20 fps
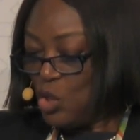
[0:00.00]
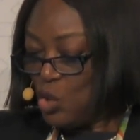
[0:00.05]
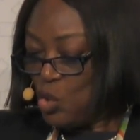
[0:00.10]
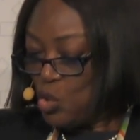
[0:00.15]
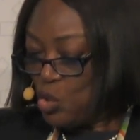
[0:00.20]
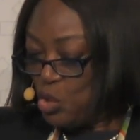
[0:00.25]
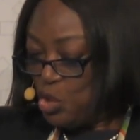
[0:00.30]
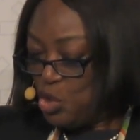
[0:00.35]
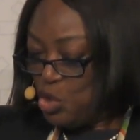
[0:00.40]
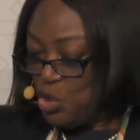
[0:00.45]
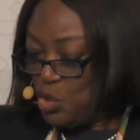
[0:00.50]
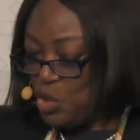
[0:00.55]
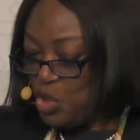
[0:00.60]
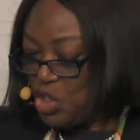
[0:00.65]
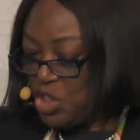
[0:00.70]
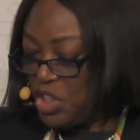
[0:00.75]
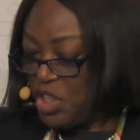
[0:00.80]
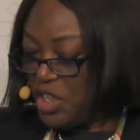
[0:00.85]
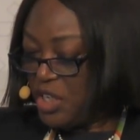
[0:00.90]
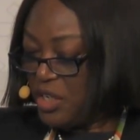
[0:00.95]
Could you
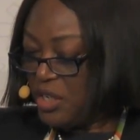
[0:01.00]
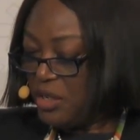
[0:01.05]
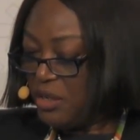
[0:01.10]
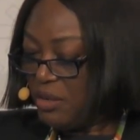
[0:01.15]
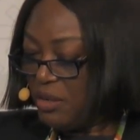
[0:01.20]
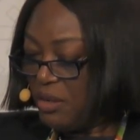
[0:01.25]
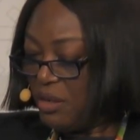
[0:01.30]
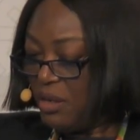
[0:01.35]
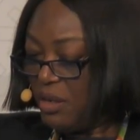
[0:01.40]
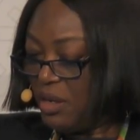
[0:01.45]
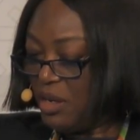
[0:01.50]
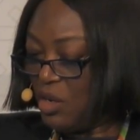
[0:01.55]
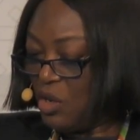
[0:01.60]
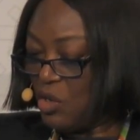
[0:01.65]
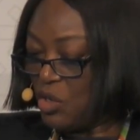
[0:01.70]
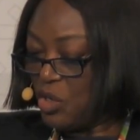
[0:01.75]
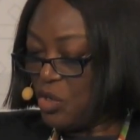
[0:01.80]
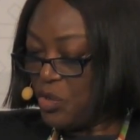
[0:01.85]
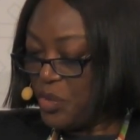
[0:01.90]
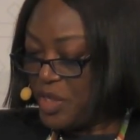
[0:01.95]
share a
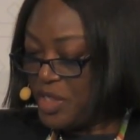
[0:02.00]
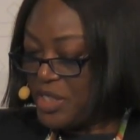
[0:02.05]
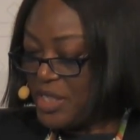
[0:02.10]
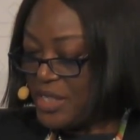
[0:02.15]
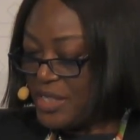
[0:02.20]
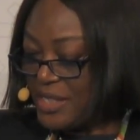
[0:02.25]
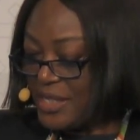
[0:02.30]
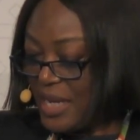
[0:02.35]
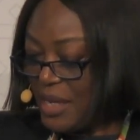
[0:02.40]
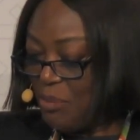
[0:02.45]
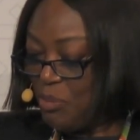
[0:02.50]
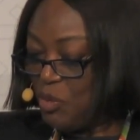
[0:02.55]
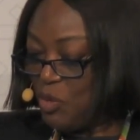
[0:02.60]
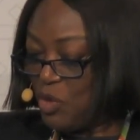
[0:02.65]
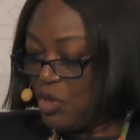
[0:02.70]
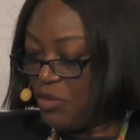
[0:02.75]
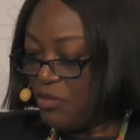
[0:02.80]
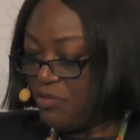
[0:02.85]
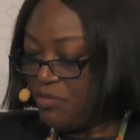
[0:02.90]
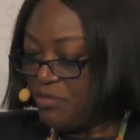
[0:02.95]
concrete example
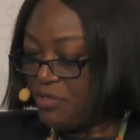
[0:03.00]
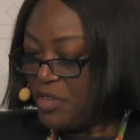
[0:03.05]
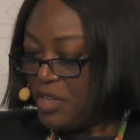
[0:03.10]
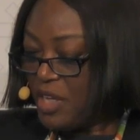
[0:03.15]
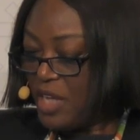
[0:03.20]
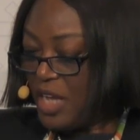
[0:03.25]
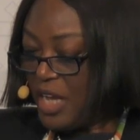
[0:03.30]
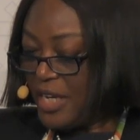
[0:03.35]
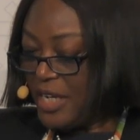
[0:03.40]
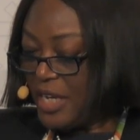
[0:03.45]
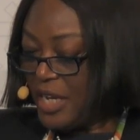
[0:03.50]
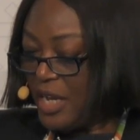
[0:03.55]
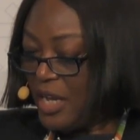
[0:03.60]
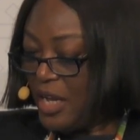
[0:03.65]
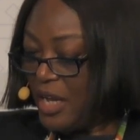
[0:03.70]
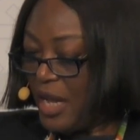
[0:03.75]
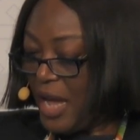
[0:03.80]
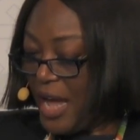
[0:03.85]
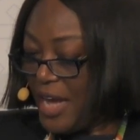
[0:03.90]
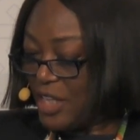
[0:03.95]
of an
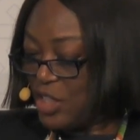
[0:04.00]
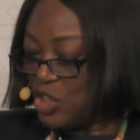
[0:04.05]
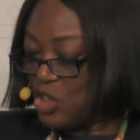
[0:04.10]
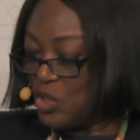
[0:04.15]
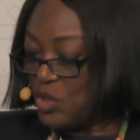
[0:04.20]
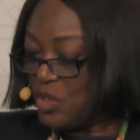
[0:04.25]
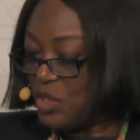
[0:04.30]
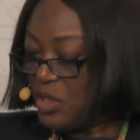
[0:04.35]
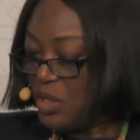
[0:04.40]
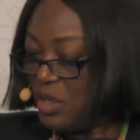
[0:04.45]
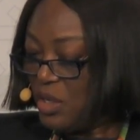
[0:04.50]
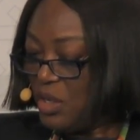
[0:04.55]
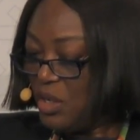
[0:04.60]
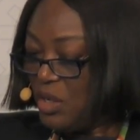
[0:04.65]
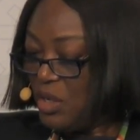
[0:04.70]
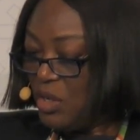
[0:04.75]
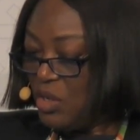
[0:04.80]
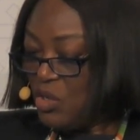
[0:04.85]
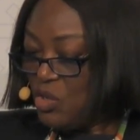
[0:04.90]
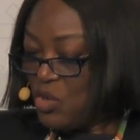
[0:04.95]
action
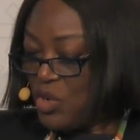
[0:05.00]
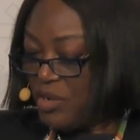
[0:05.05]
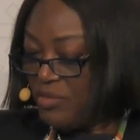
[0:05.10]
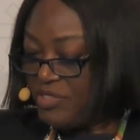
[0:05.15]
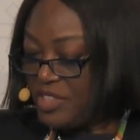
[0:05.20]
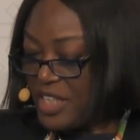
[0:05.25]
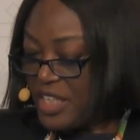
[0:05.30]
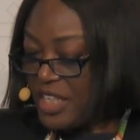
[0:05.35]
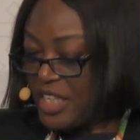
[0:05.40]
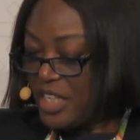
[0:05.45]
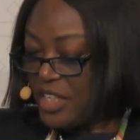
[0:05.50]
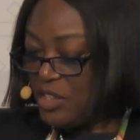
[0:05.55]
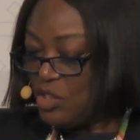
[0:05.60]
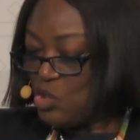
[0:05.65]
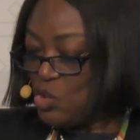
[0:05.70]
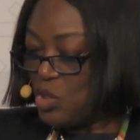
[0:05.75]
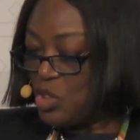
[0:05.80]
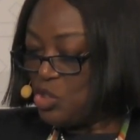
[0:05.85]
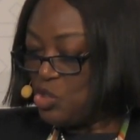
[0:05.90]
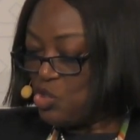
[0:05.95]
you have taken
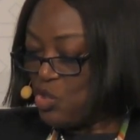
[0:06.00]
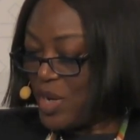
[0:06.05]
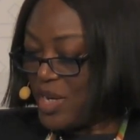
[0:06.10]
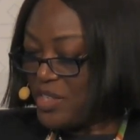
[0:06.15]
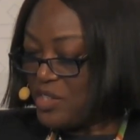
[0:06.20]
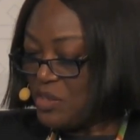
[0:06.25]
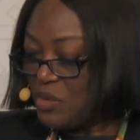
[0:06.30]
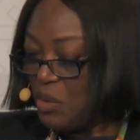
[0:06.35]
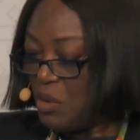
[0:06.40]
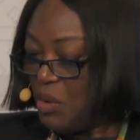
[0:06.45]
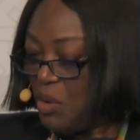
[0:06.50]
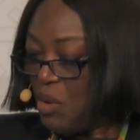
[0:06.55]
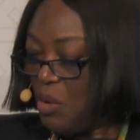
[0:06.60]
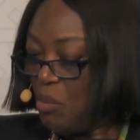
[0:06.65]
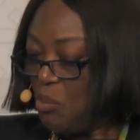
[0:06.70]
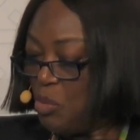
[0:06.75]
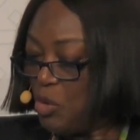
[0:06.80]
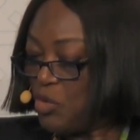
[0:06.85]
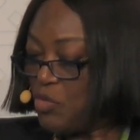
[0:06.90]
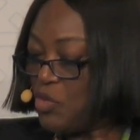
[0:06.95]
to address
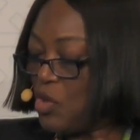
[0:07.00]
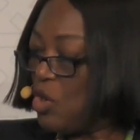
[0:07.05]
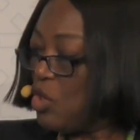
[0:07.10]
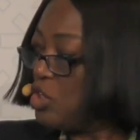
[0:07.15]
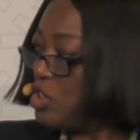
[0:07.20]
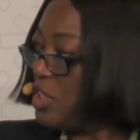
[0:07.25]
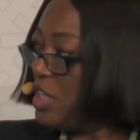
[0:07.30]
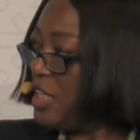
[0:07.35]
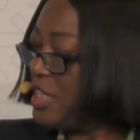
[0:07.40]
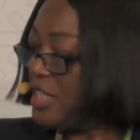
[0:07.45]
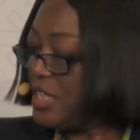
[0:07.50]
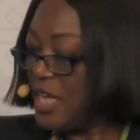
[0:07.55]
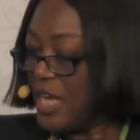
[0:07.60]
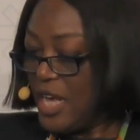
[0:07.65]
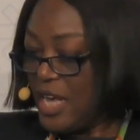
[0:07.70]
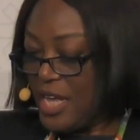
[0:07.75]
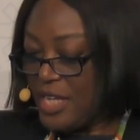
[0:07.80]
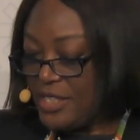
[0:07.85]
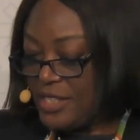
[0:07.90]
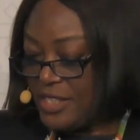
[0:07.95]
both orderly
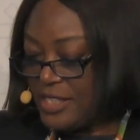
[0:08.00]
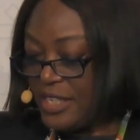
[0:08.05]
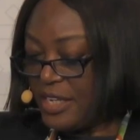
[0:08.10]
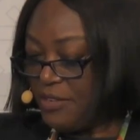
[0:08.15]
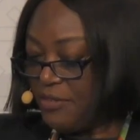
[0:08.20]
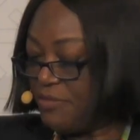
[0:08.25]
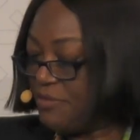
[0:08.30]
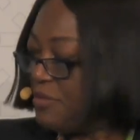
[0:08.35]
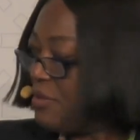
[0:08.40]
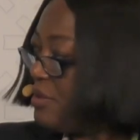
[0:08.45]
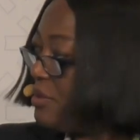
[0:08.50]
and safe